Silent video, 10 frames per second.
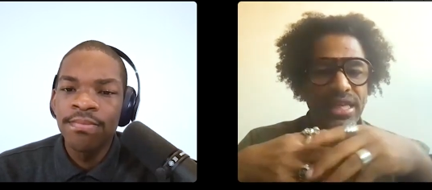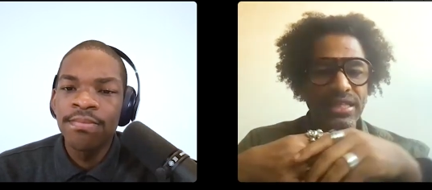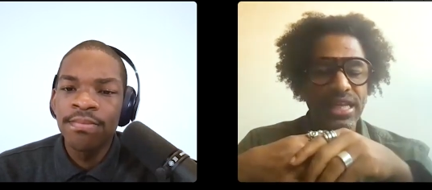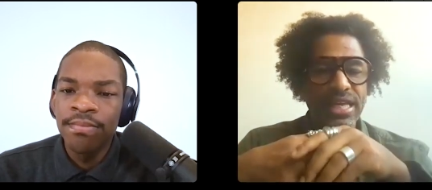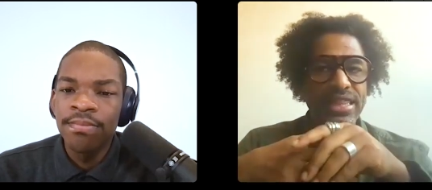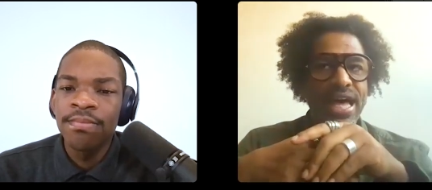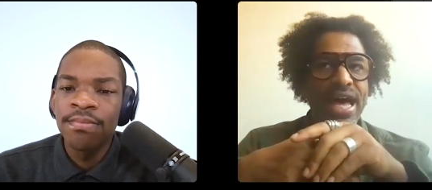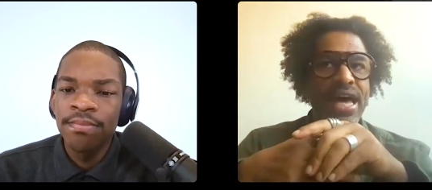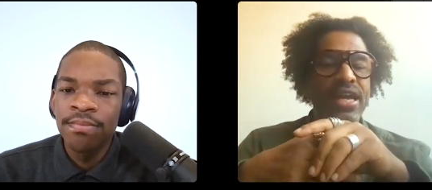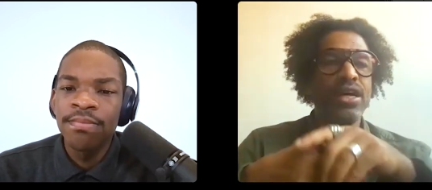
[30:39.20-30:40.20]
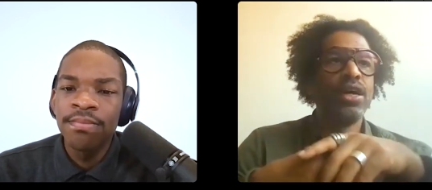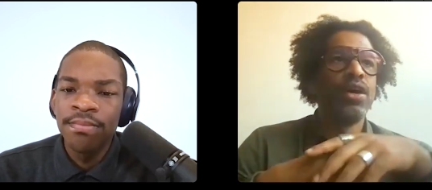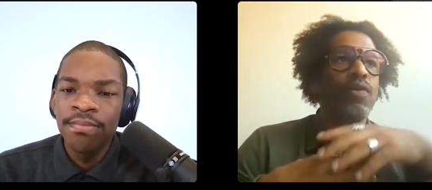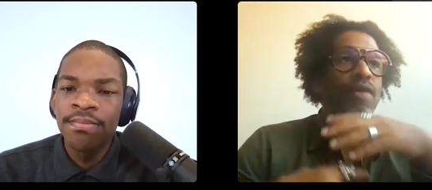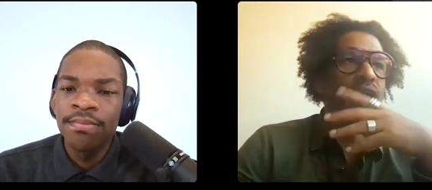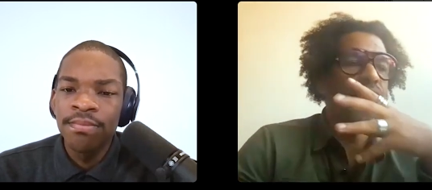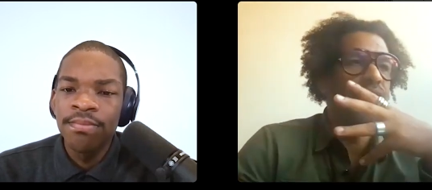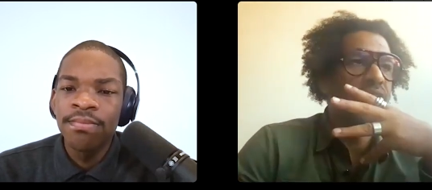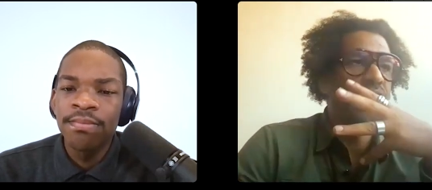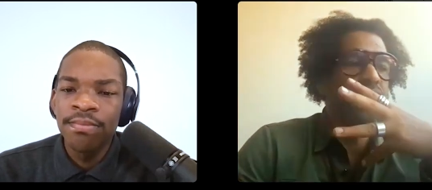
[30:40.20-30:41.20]
Speaker 1: things like that, rather
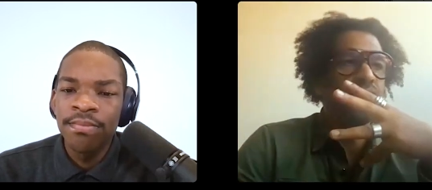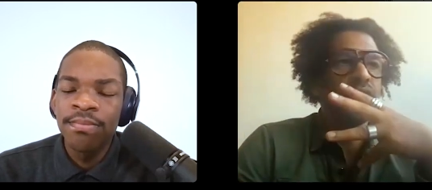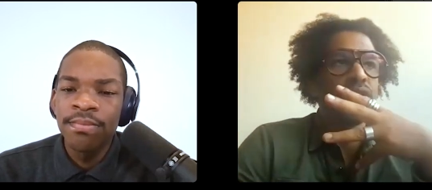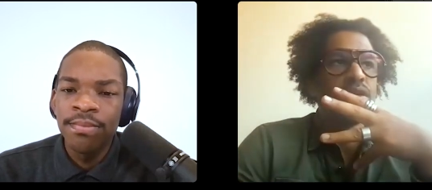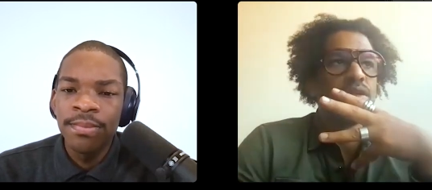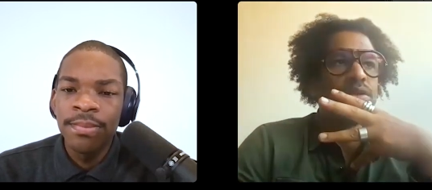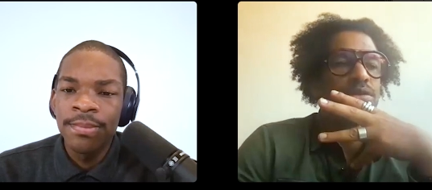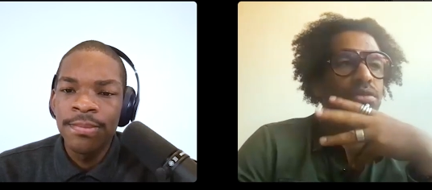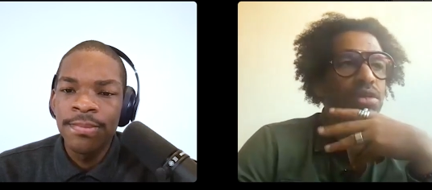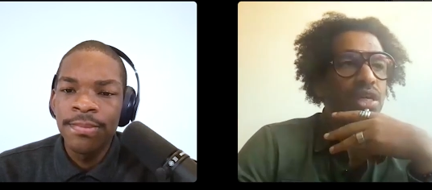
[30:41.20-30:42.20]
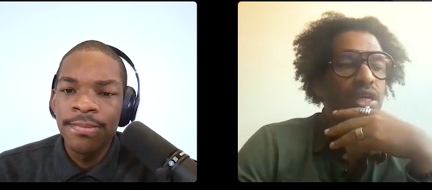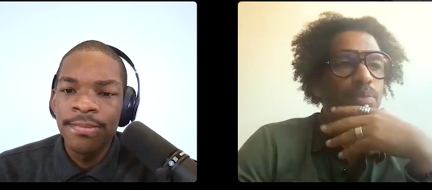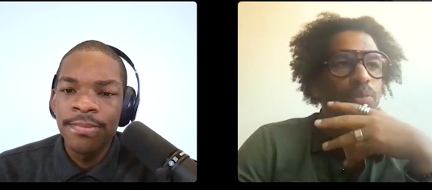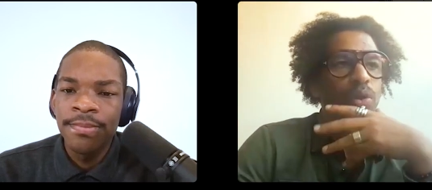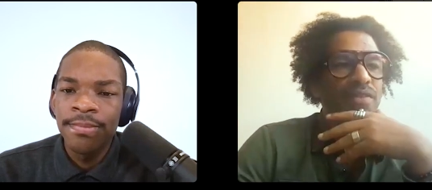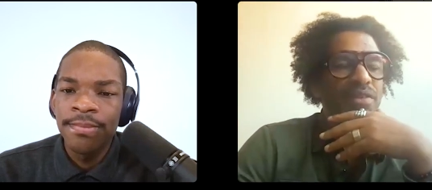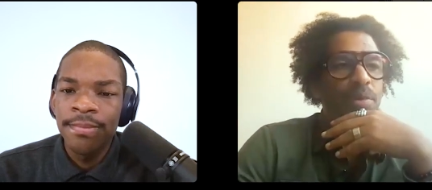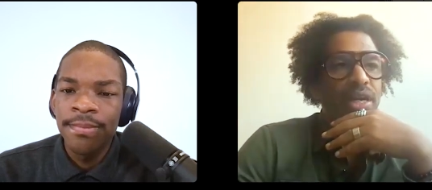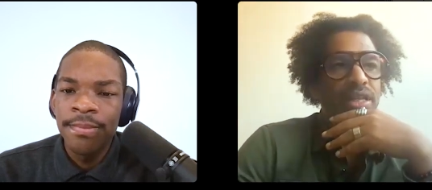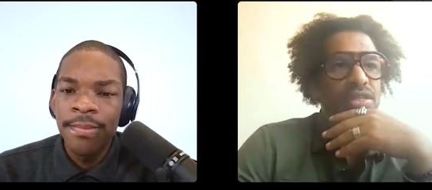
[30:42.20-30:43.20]
than needing to pull
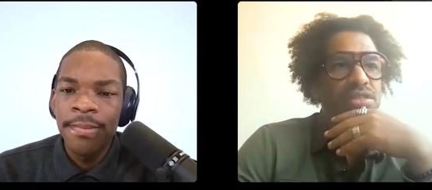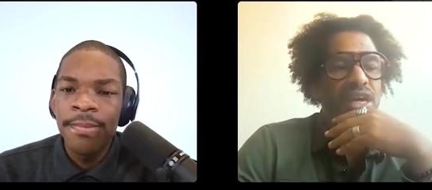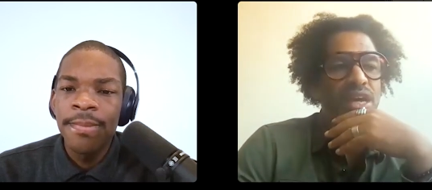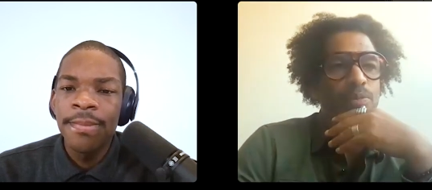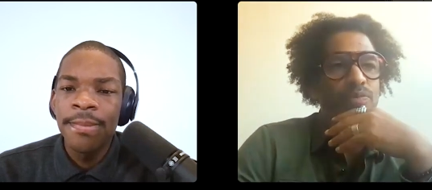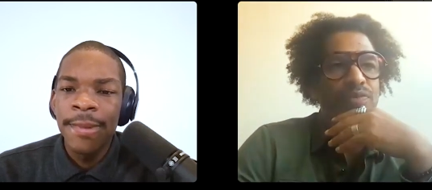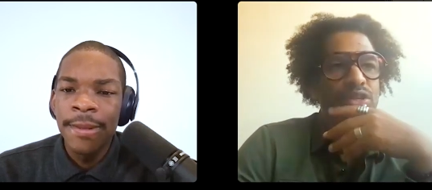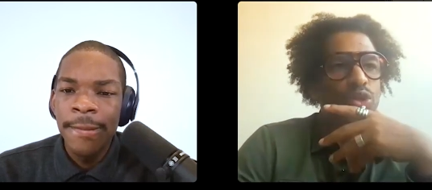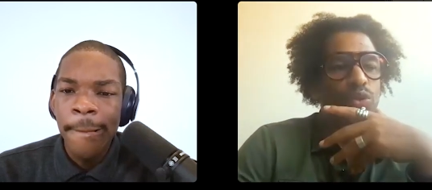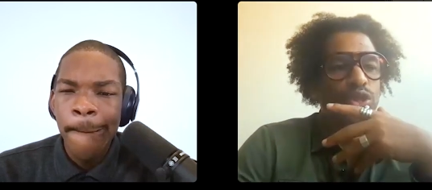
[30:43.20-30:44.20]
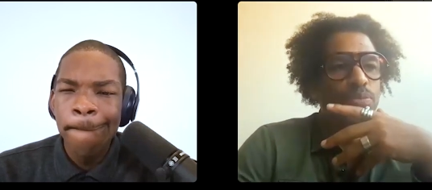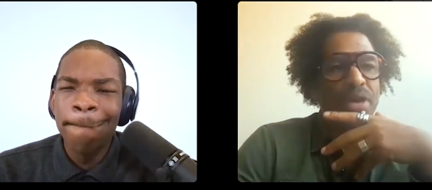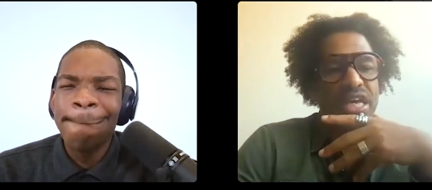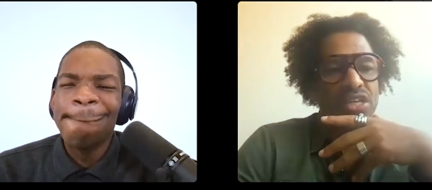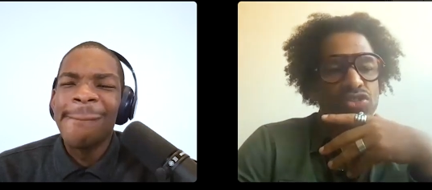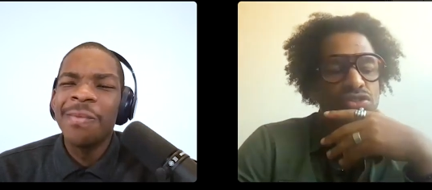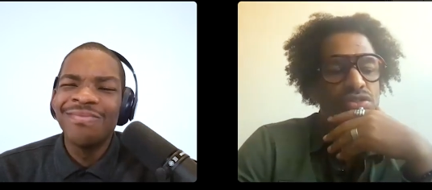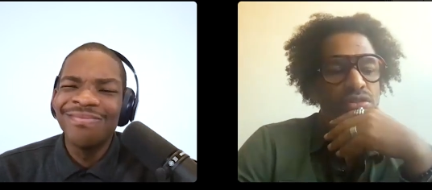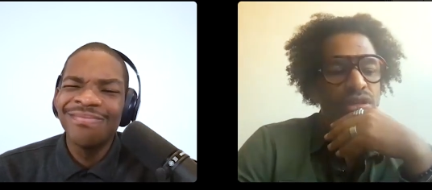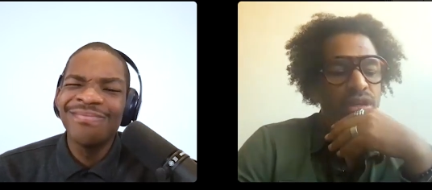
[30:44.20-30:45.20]
everybody in the same physical
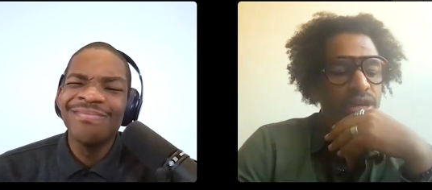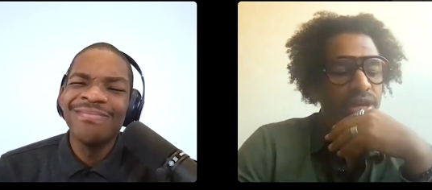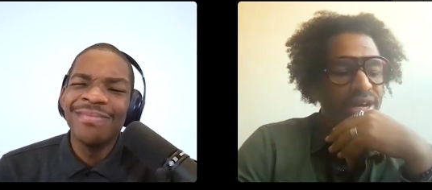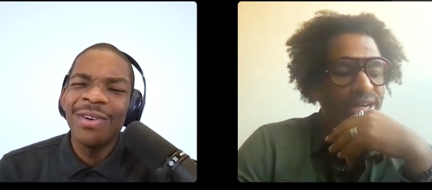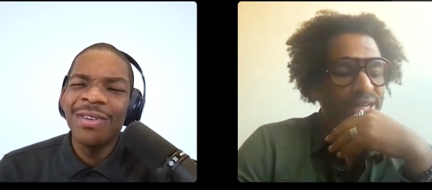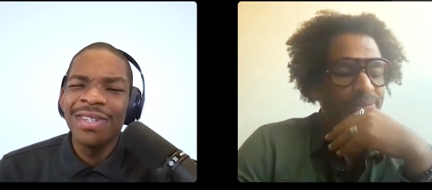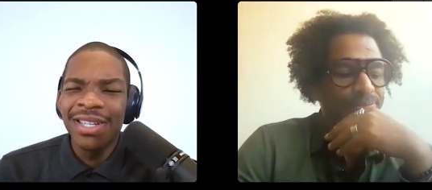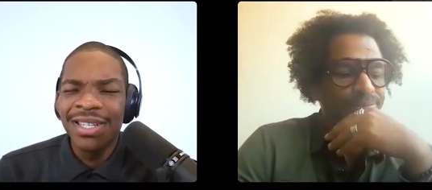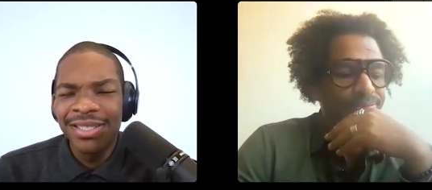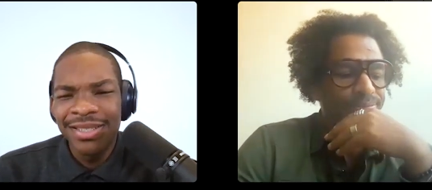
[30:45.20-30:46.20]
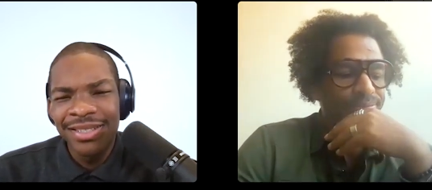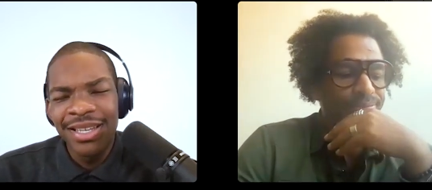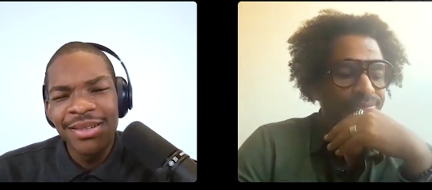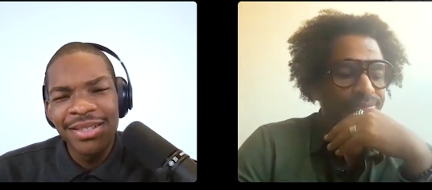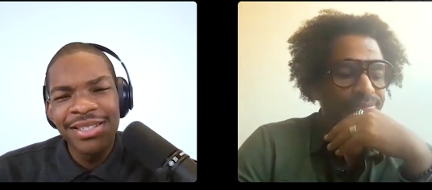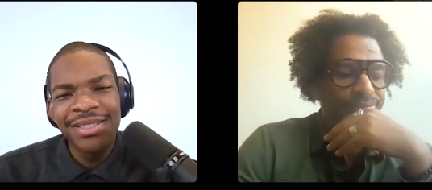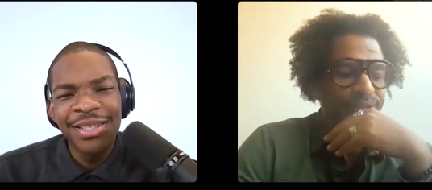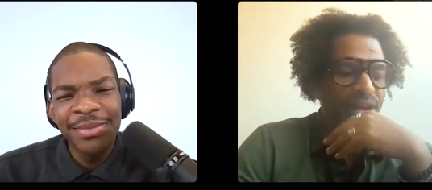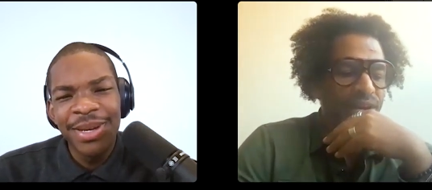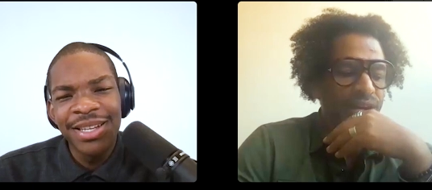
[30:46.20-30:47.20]
space.
Speaker 2: Mm, uh, okay, dang, that's
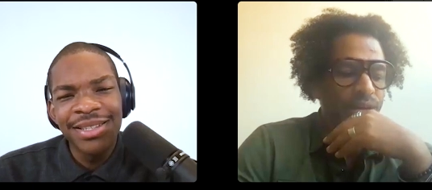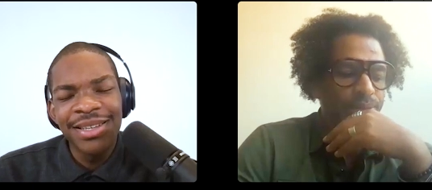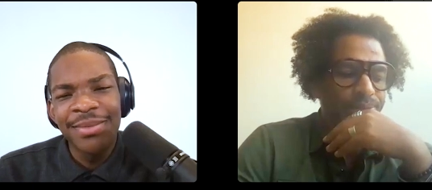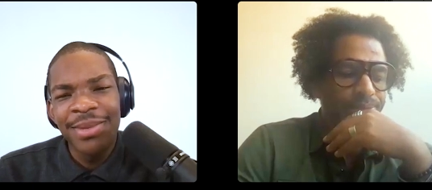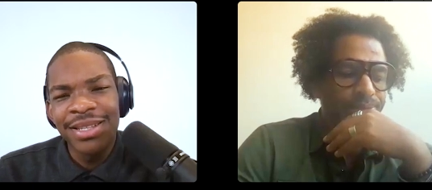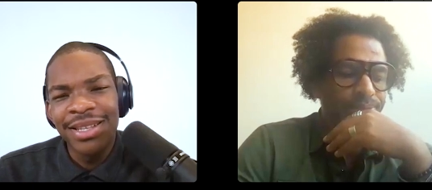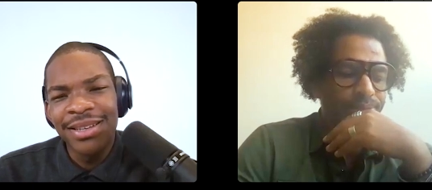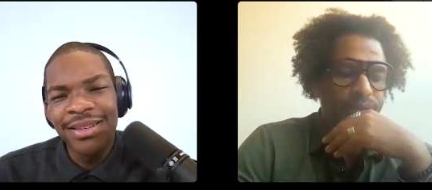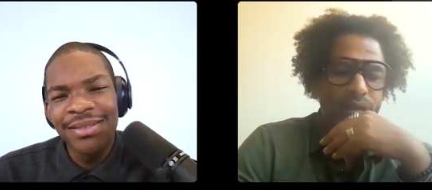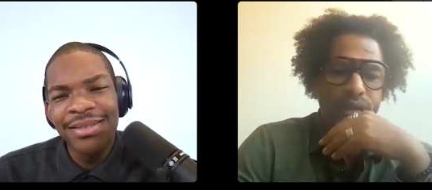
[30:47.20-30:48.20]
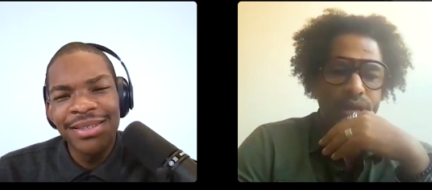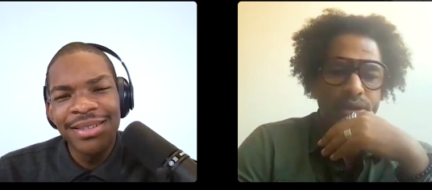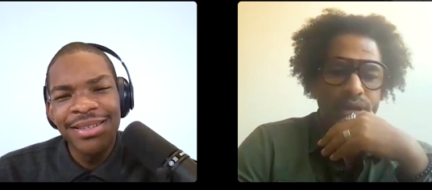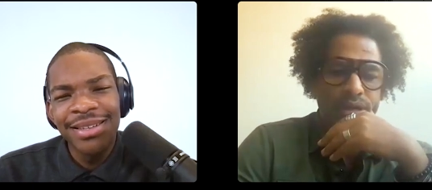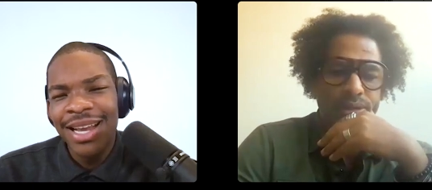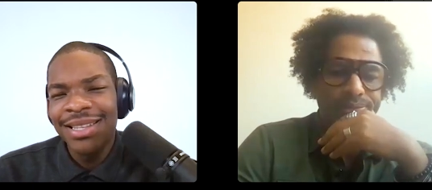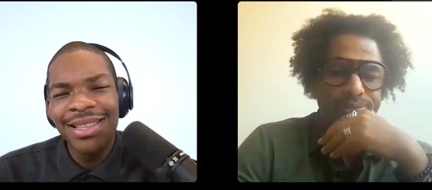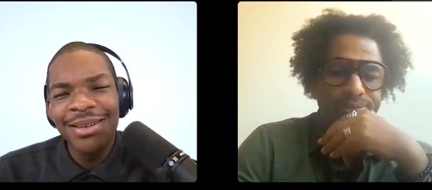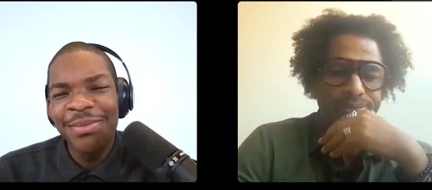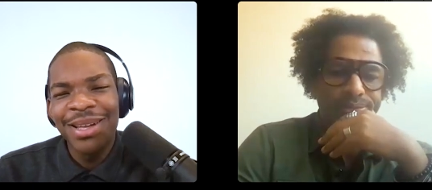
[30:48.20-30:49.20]
deep. I don't know. Think about that. I, I
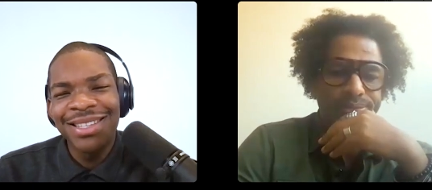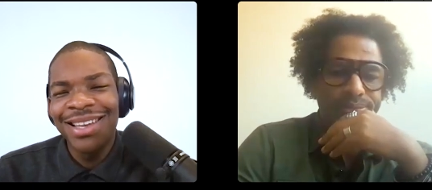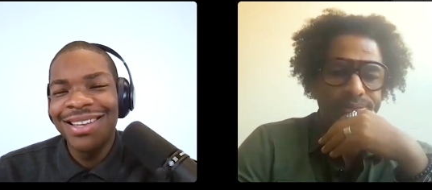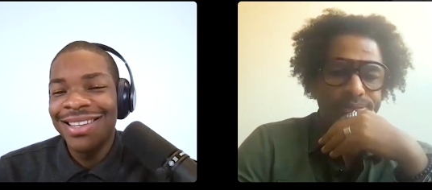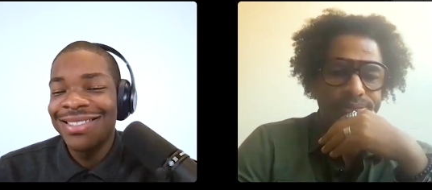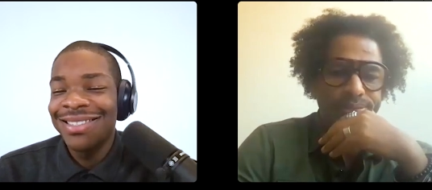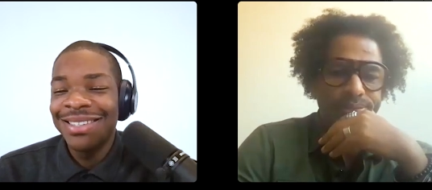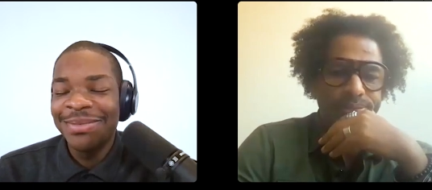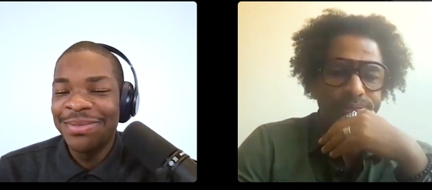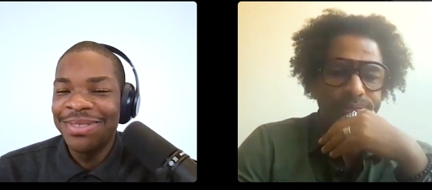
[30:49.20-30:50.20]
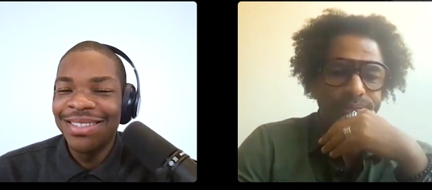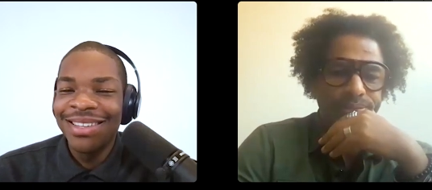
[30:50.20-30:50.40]
didn't think about that. That's deep.